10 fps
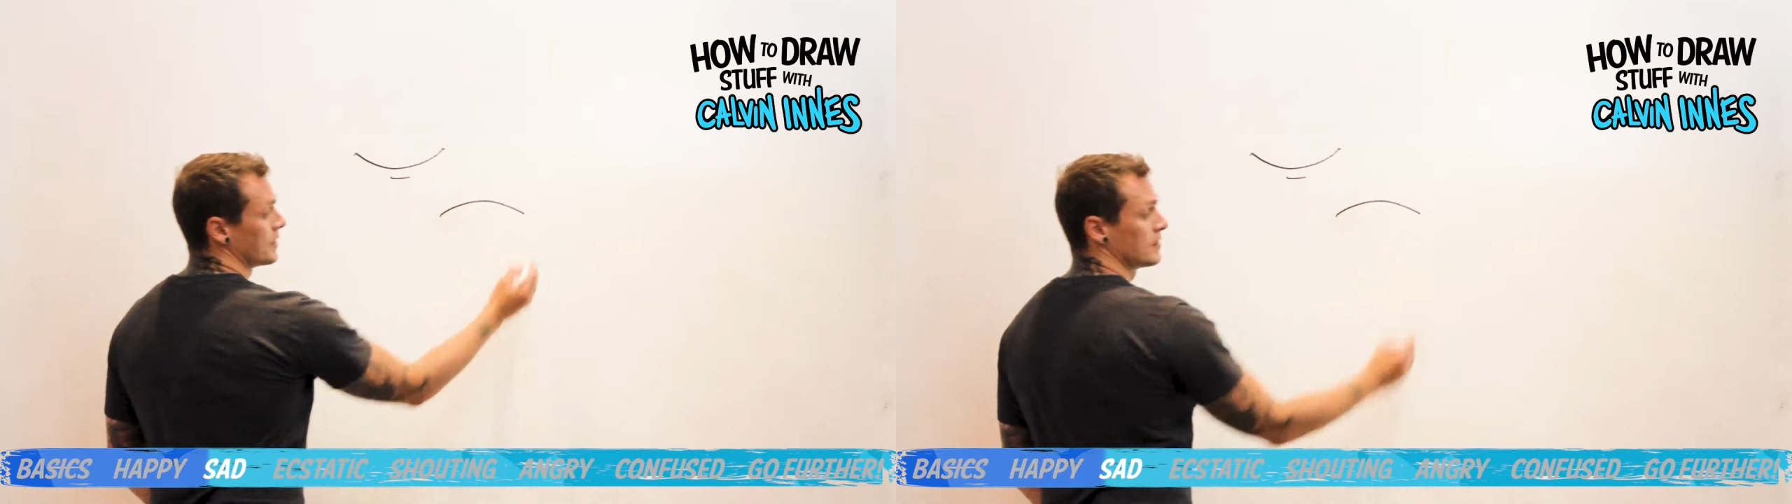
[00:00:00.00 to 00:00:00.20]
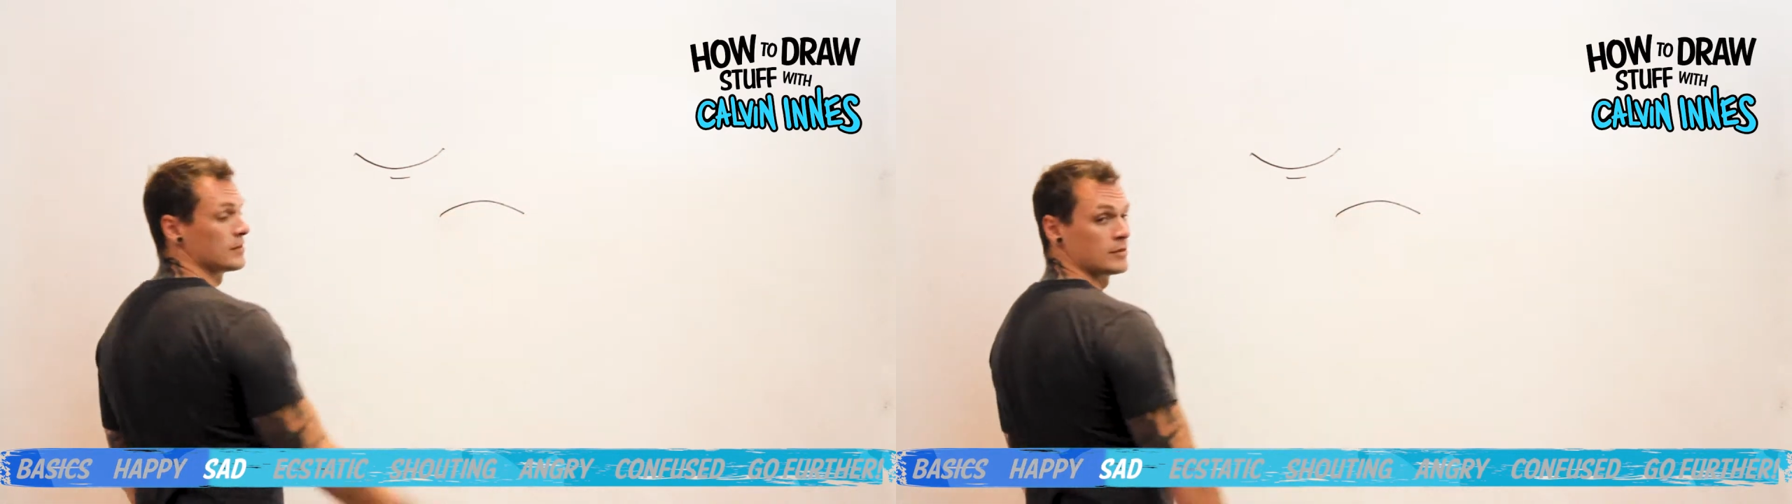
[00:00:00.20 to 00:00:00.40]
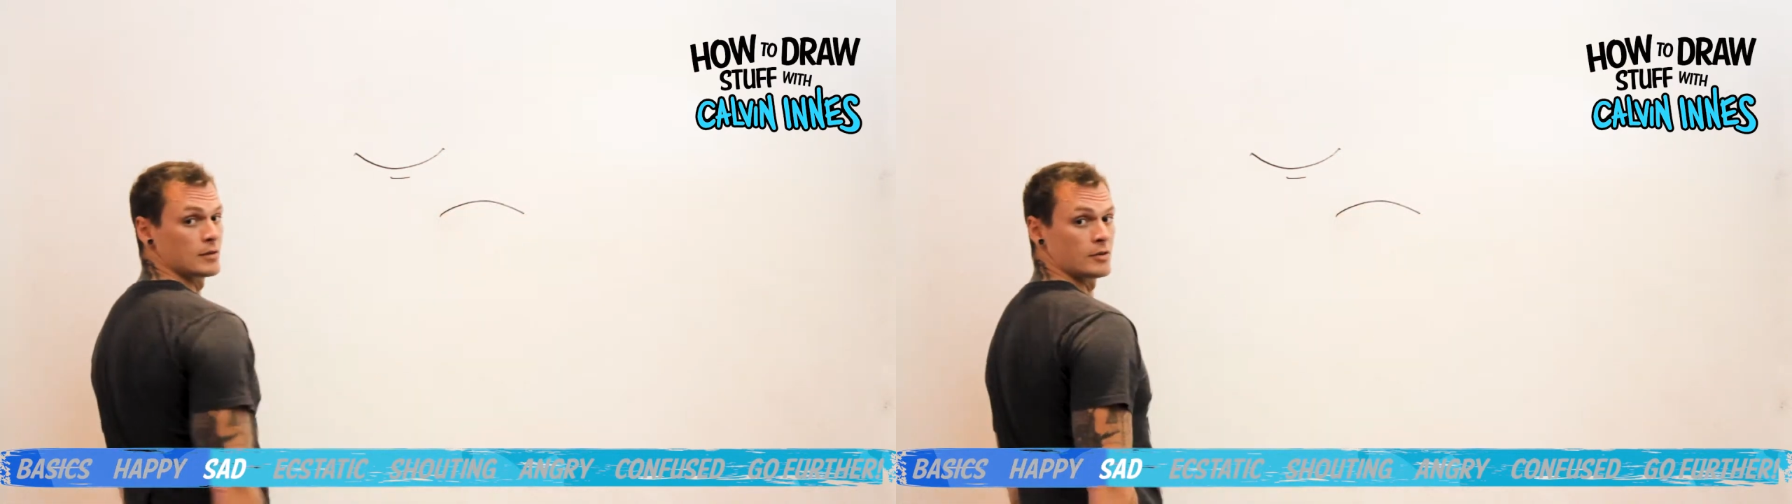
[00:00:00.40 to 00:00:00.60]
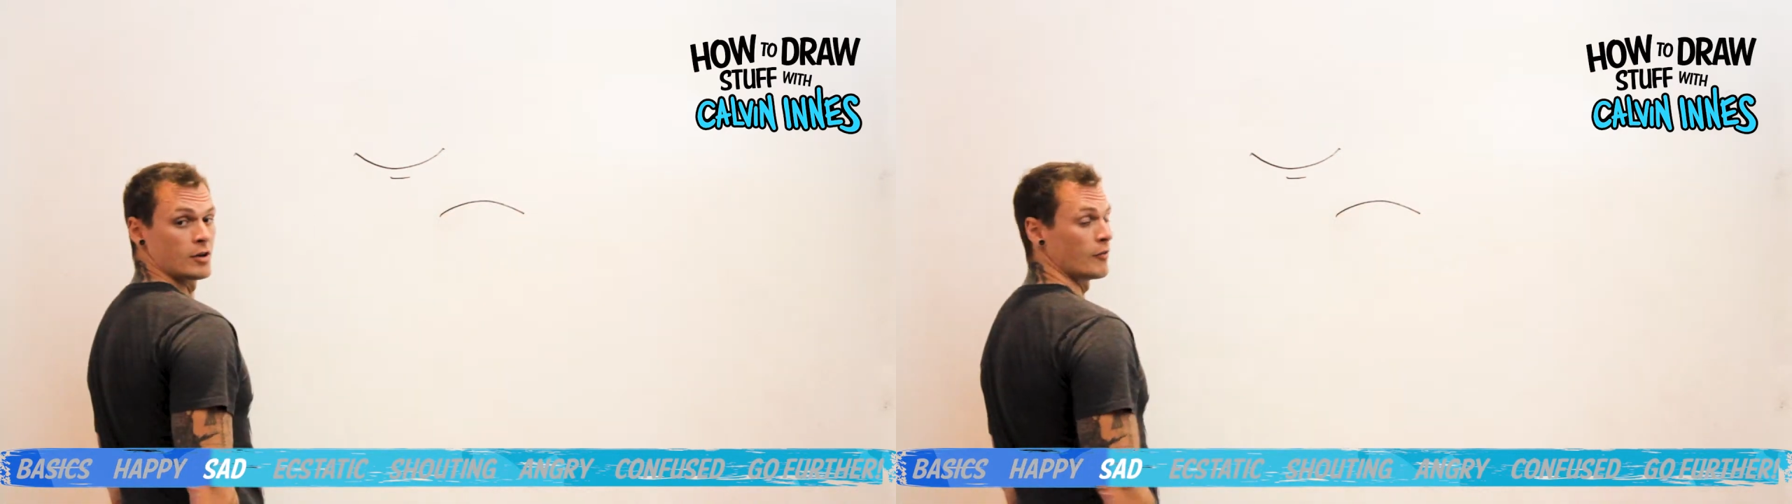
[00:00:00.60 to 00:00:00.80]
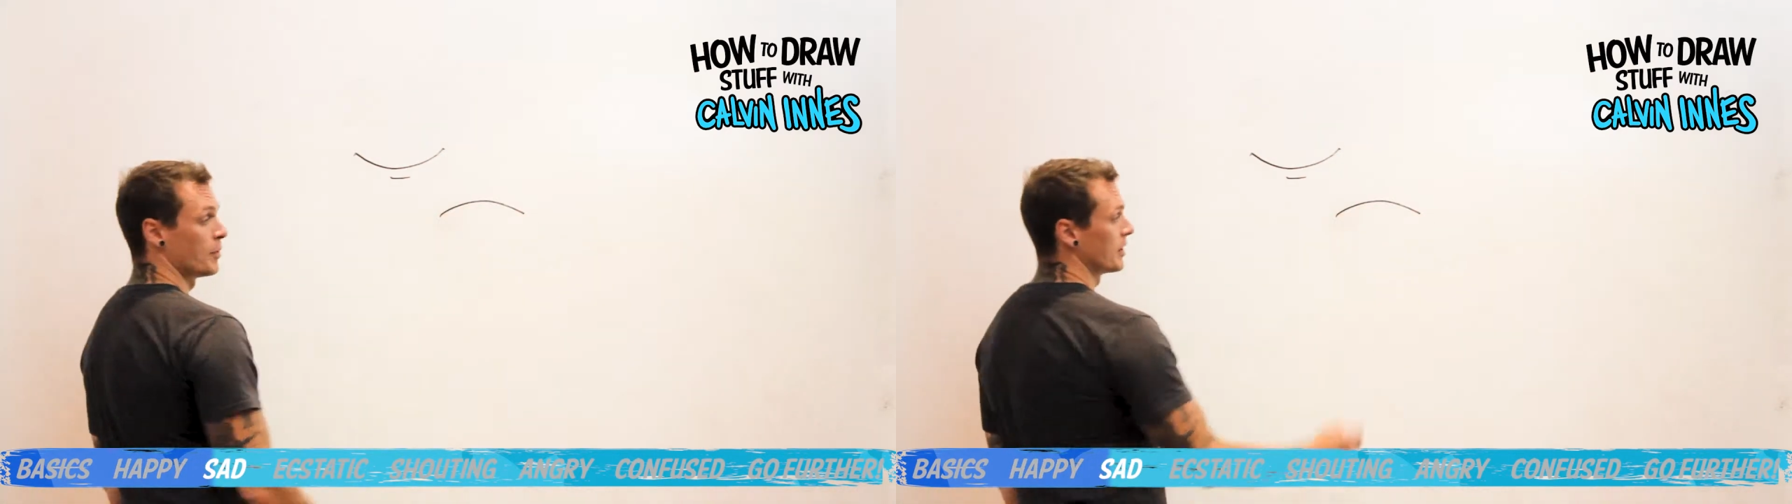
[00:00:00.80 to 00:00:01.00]
It's
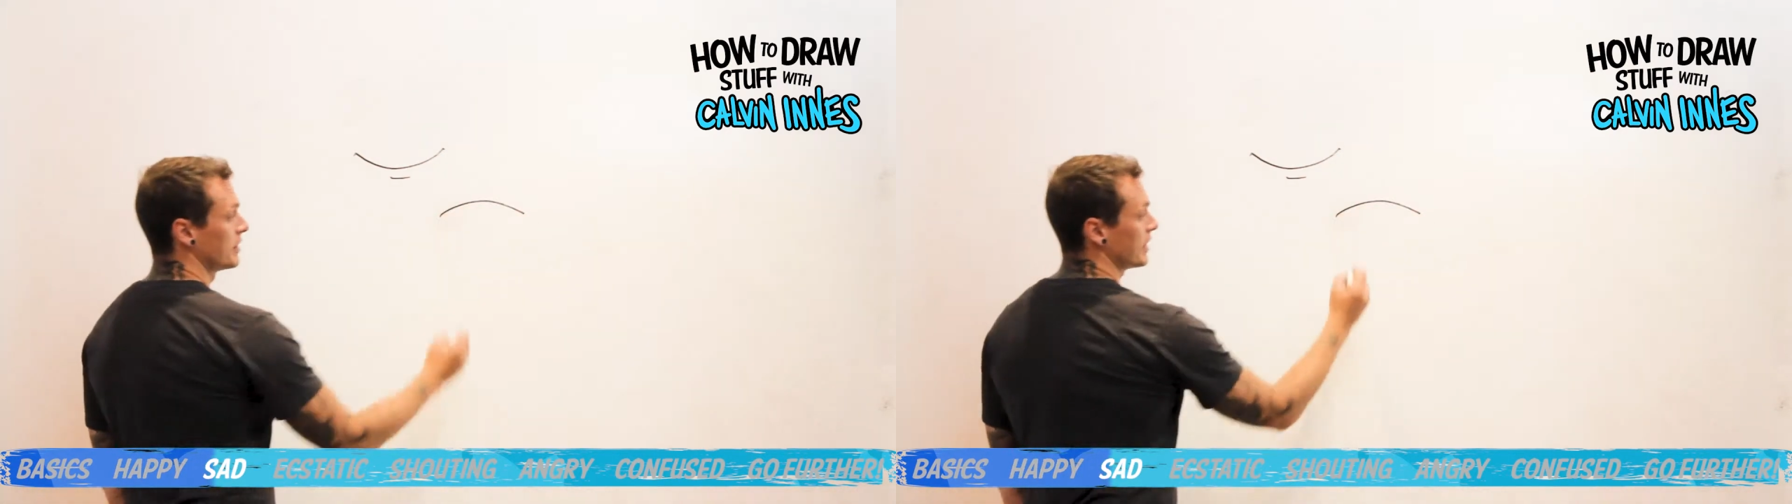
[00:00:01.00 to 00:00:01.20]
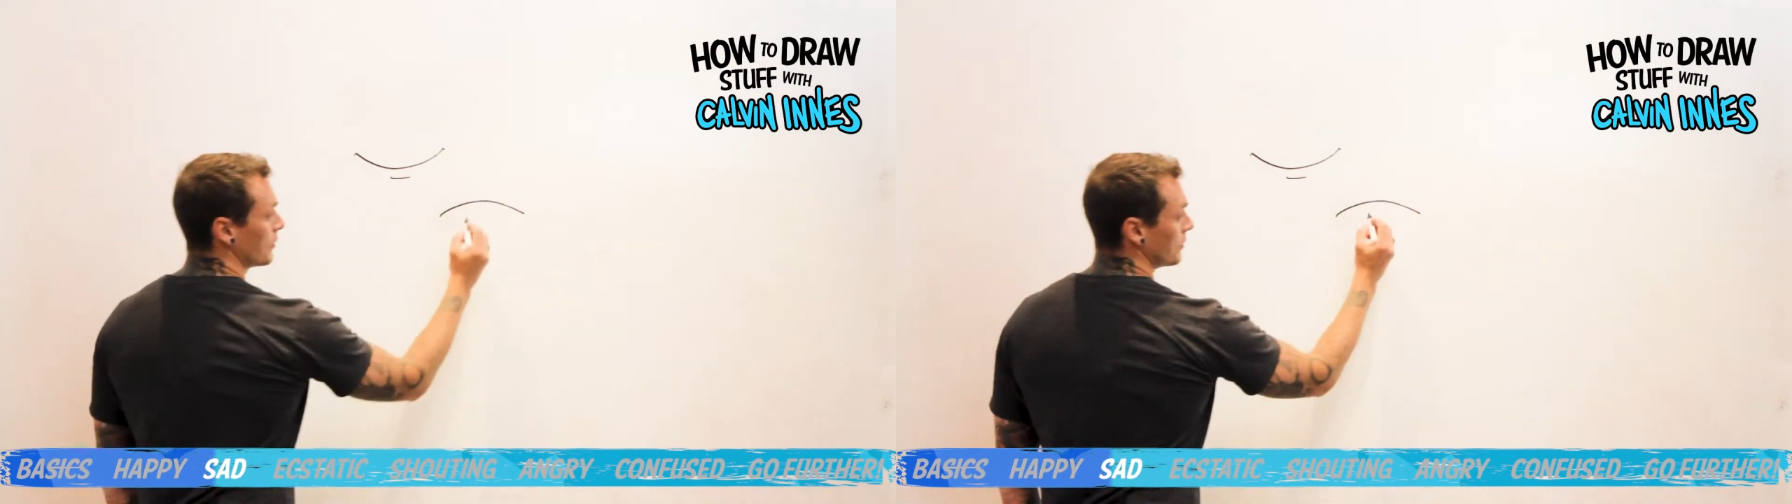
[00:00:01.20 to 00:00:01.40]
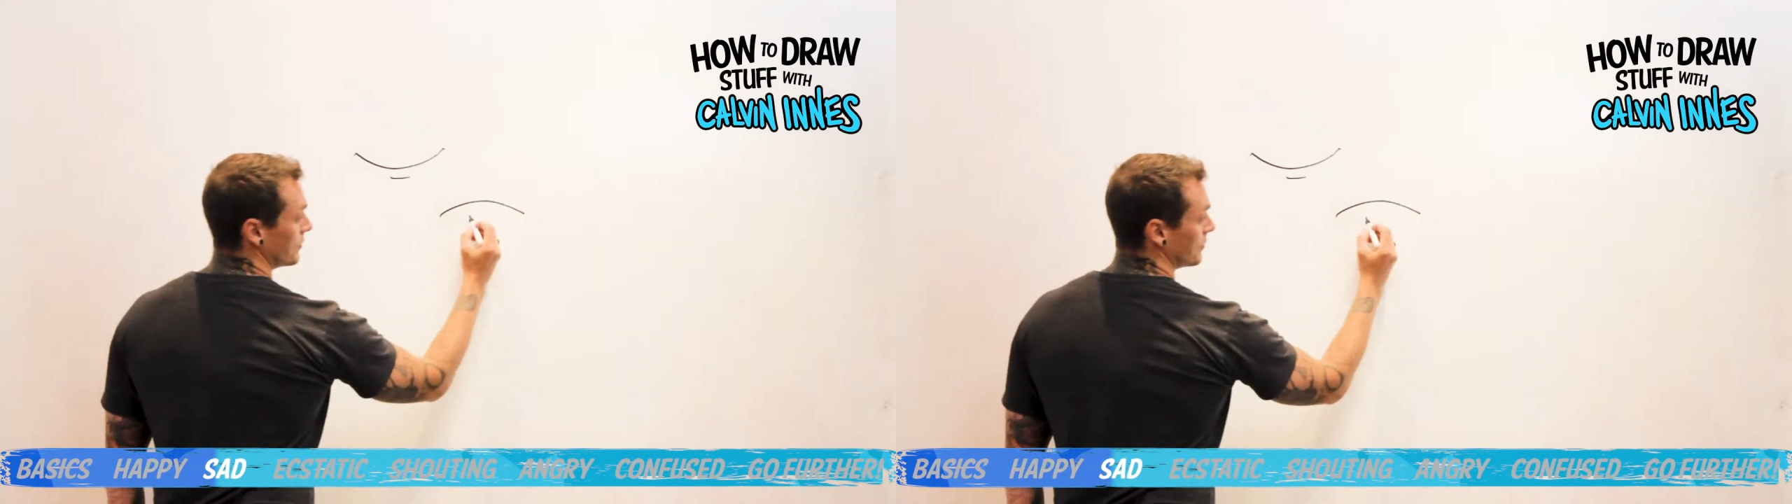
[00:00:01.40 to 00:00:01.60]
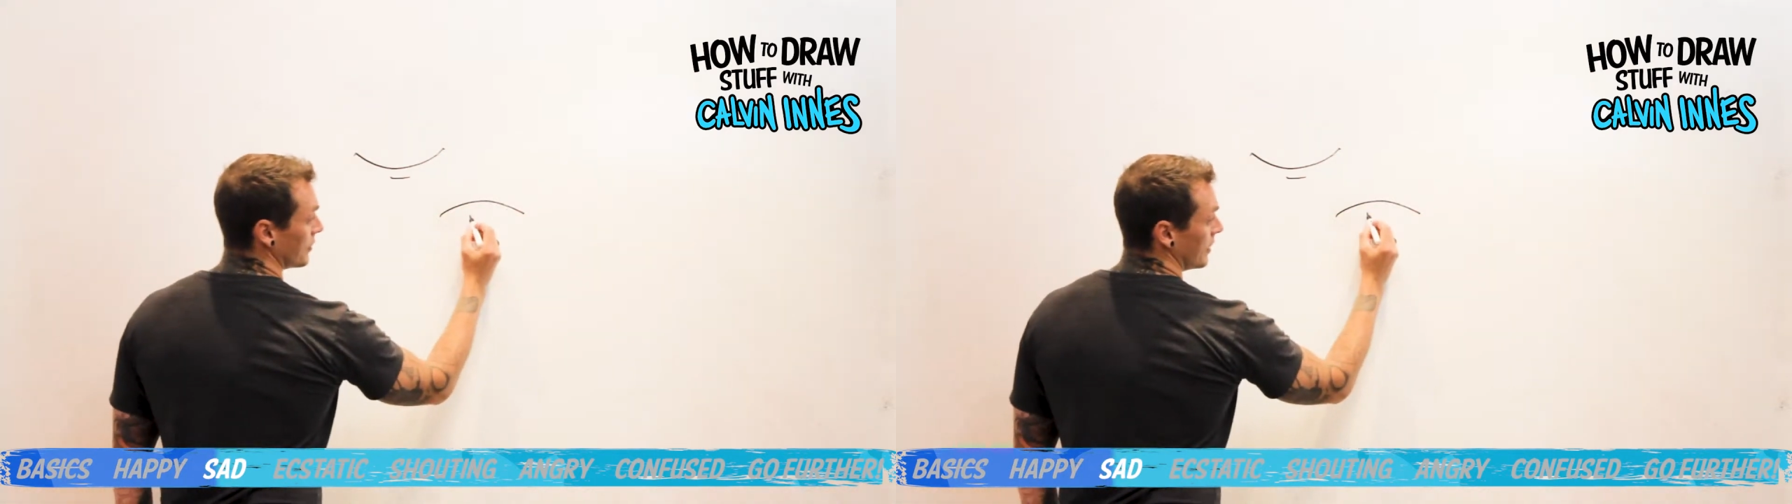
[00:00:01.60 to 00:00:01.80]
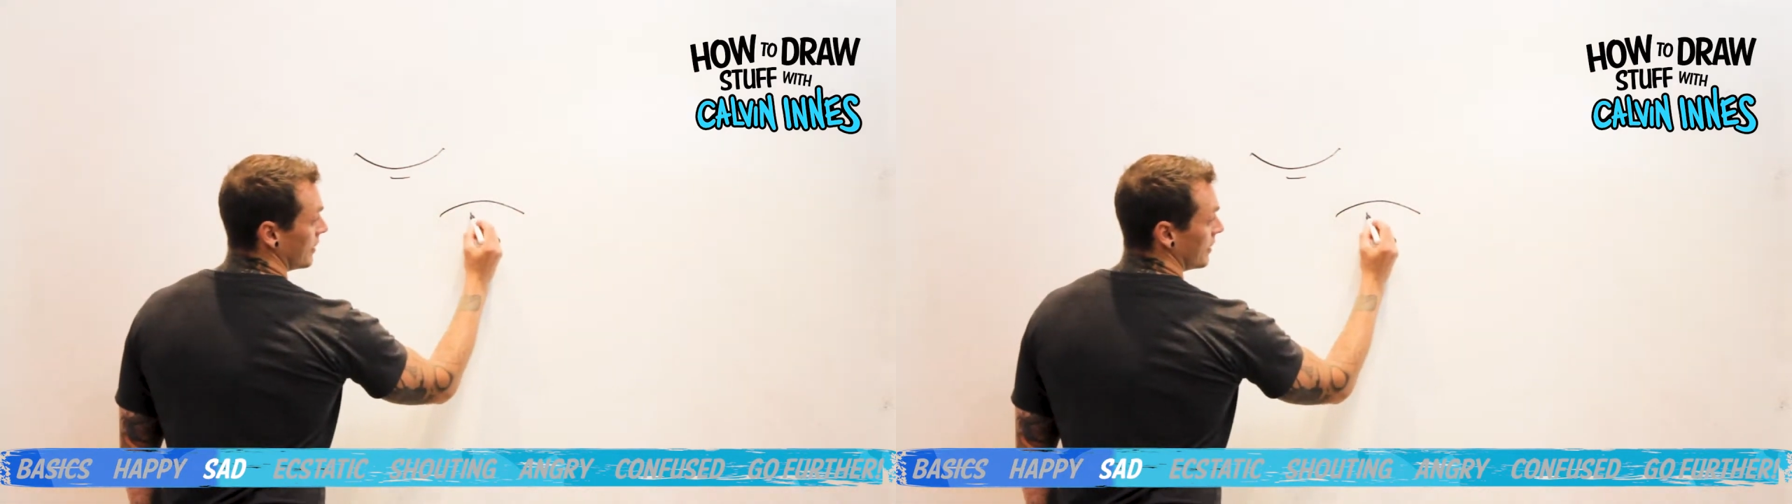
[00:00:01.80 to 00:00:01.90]
curve pointing downwards.